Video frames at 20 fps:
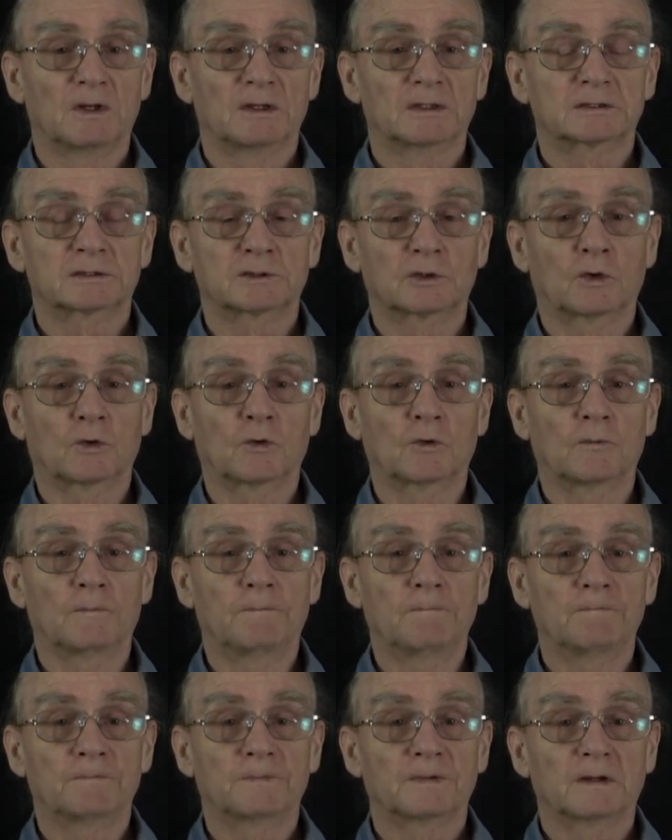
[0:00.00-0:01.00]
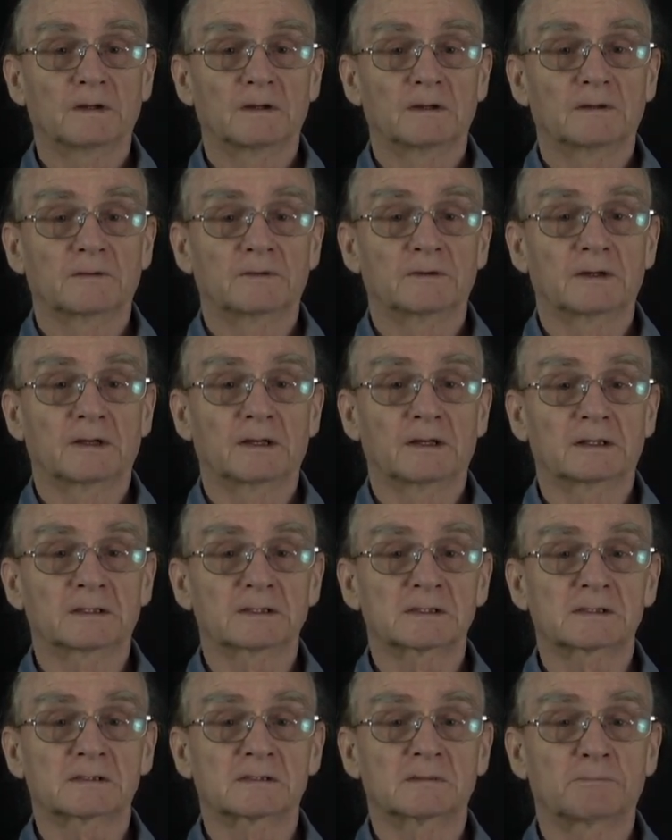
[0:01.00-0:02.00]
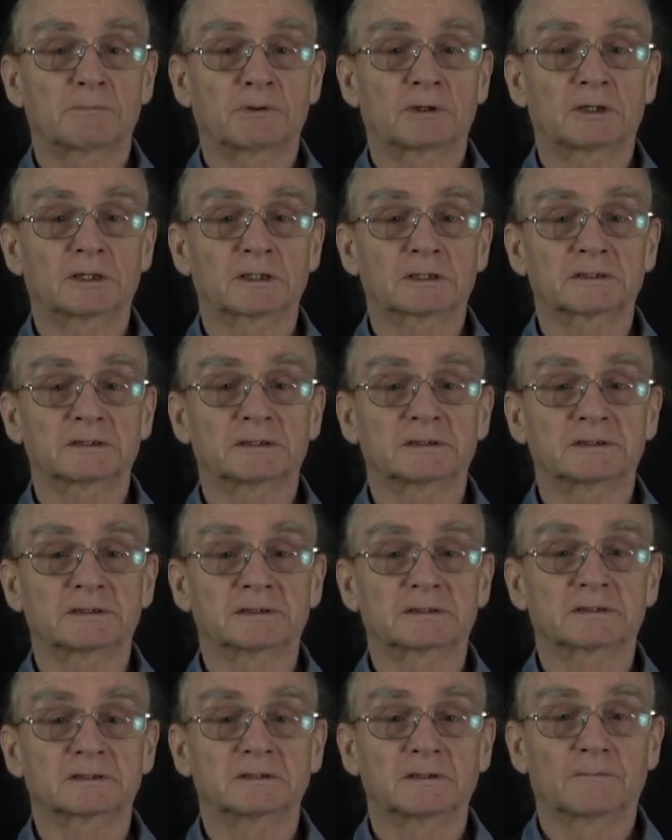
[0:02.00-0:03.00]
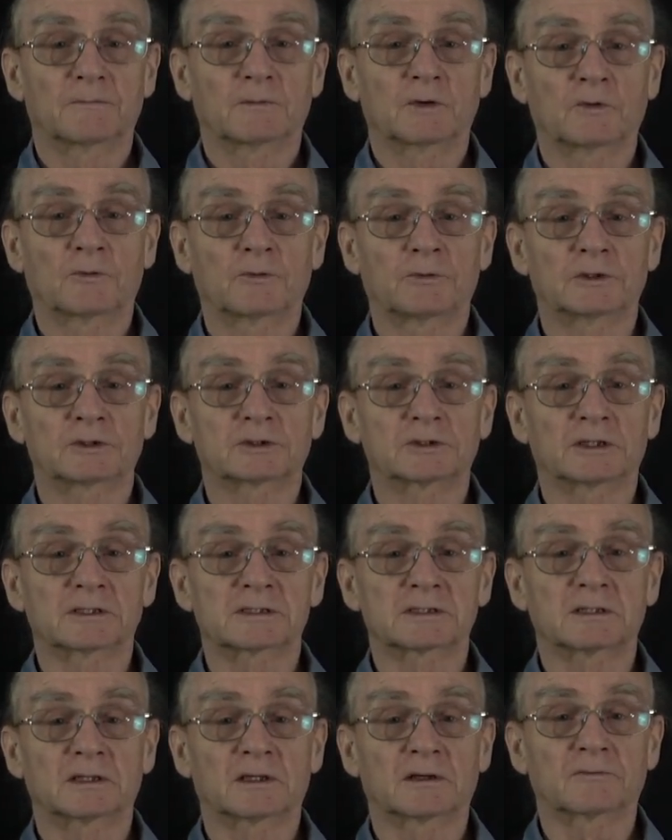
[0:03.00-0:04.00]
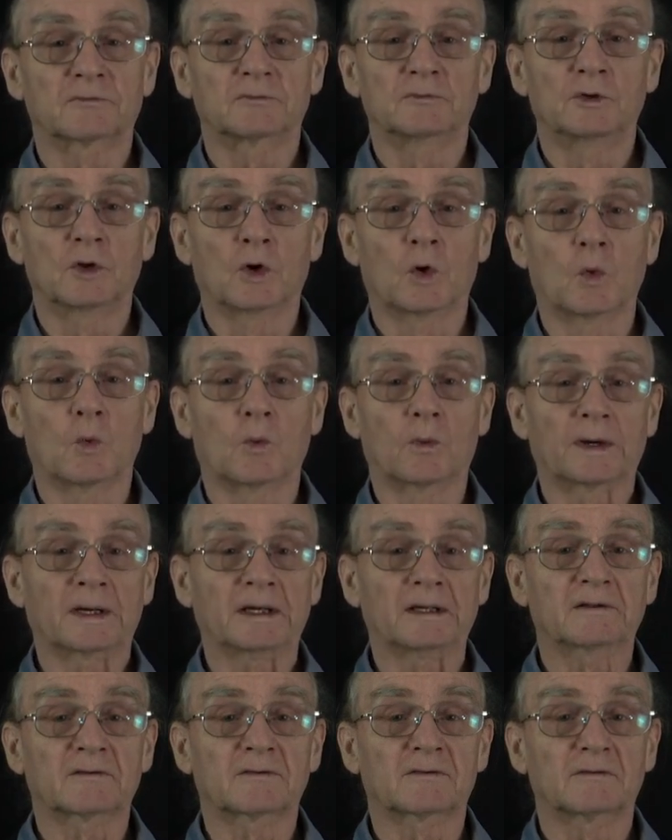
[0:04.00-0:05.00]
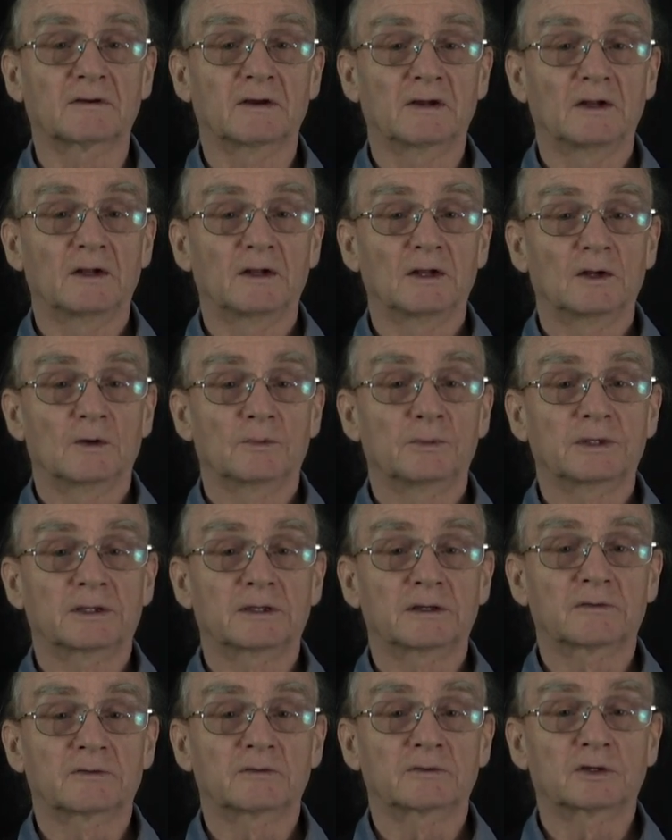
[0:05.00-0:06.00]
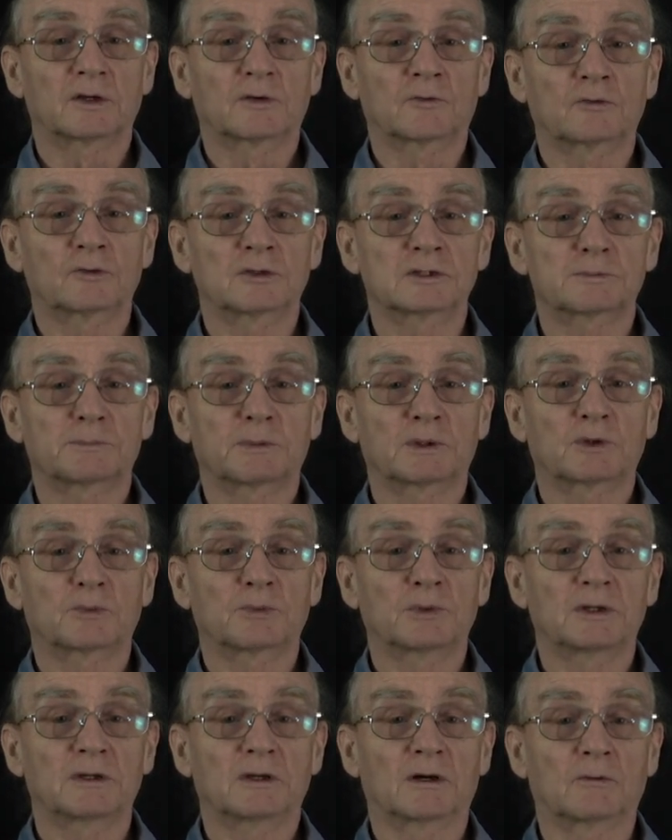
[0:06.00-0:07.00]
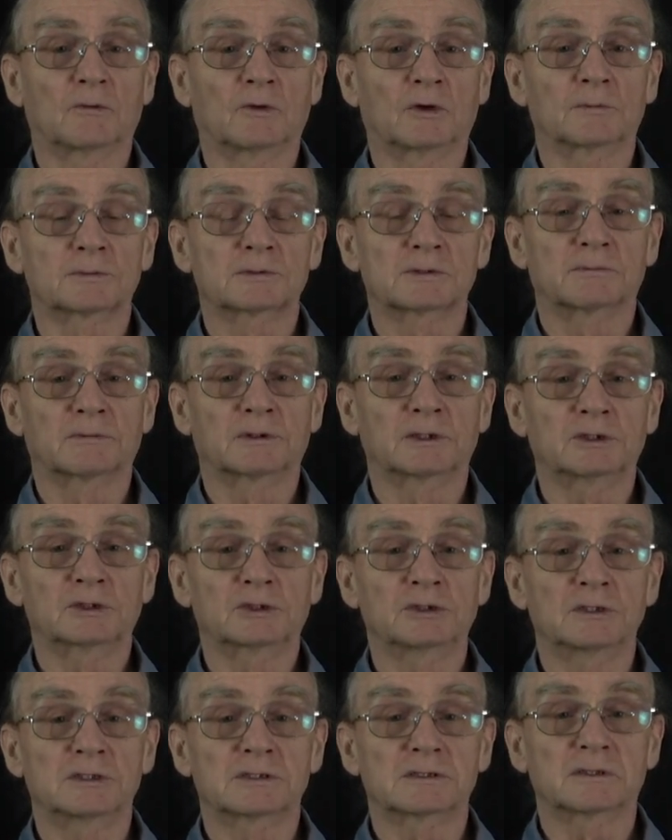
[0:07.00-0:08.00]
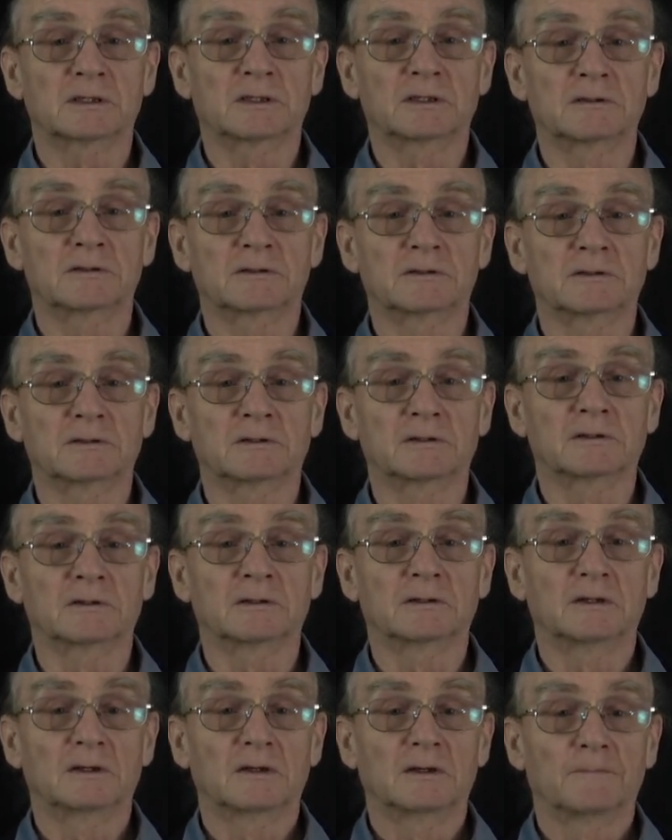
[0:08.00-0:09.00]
So the last part is if we just have no weights, we get the difference between our observations and the